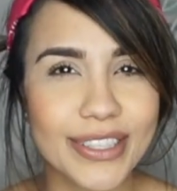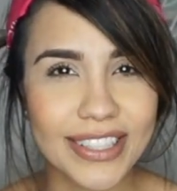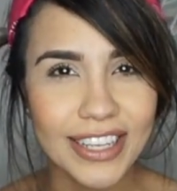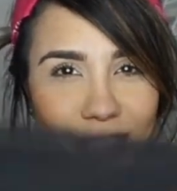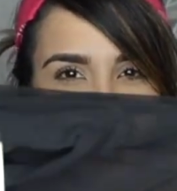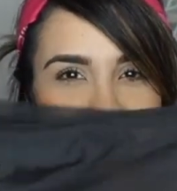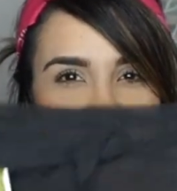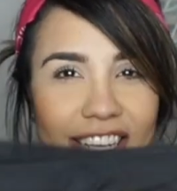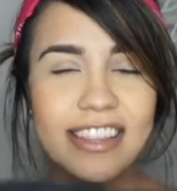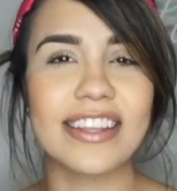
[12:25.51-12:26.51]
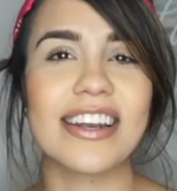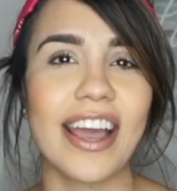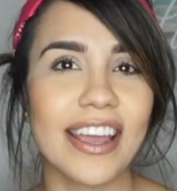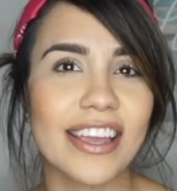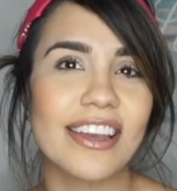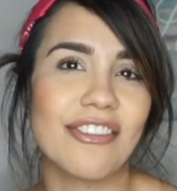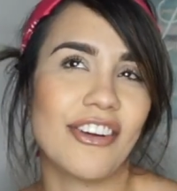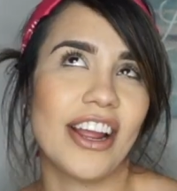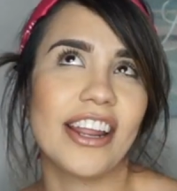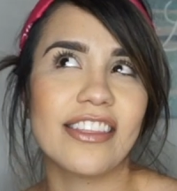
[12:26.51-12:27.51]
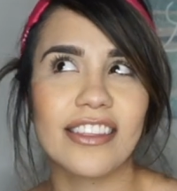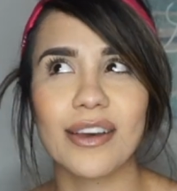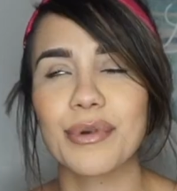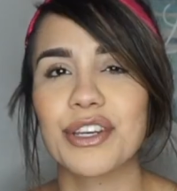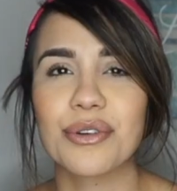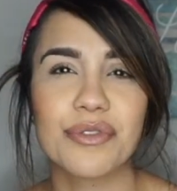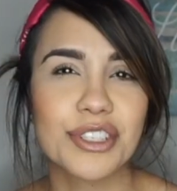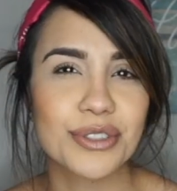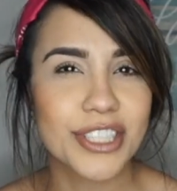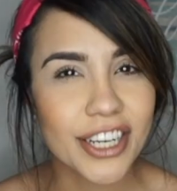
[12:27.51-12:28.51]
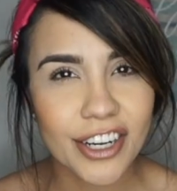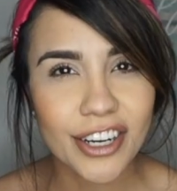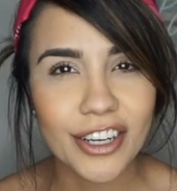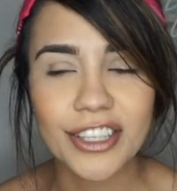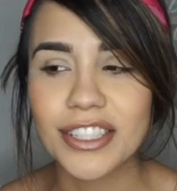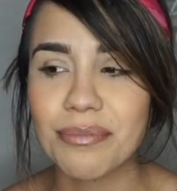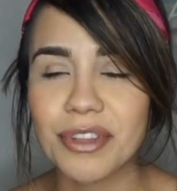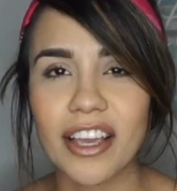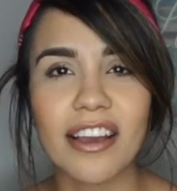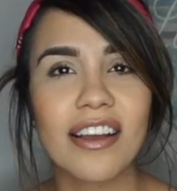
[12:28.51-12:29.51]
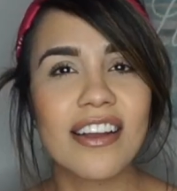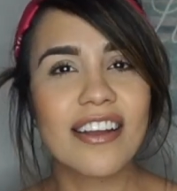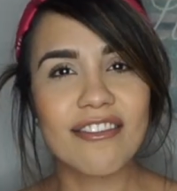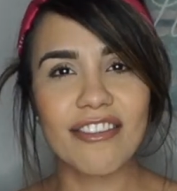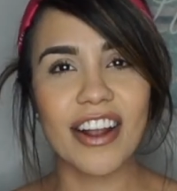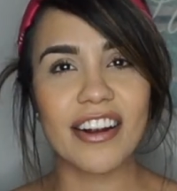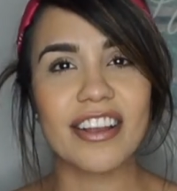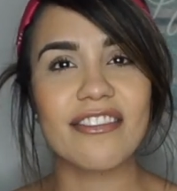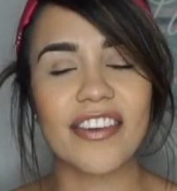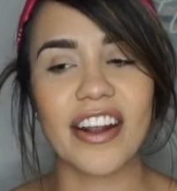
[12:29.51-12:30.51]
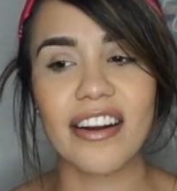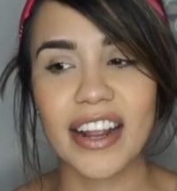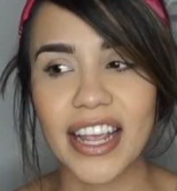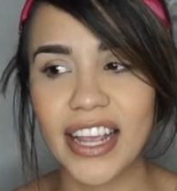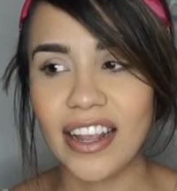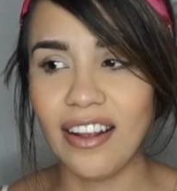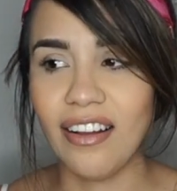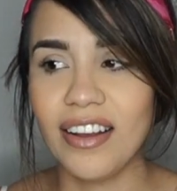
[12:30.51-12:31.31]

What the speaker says: It's like, especially in the night, for anything that we do, if we do dinner or something, very, very